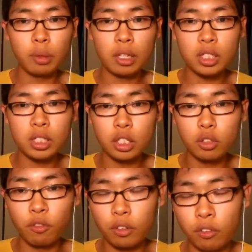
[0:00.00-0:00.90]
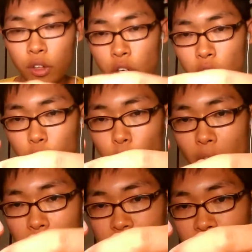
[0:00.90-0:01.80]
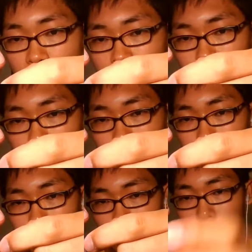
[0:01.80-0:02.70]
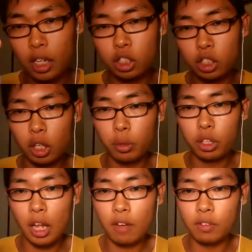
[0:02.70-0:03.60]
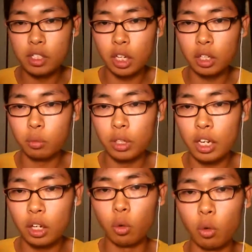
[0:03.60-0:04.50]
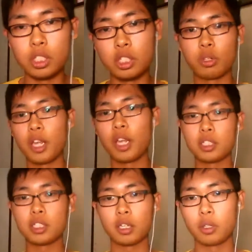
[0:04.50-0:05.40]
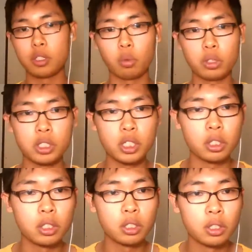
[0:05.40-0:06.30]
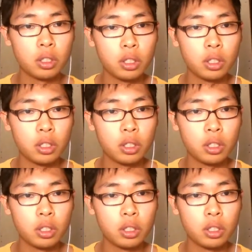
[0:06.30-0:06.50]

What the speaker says: need to figure out a way how to attach it, so that way you can have this like when you hold his grenades like in this one scene.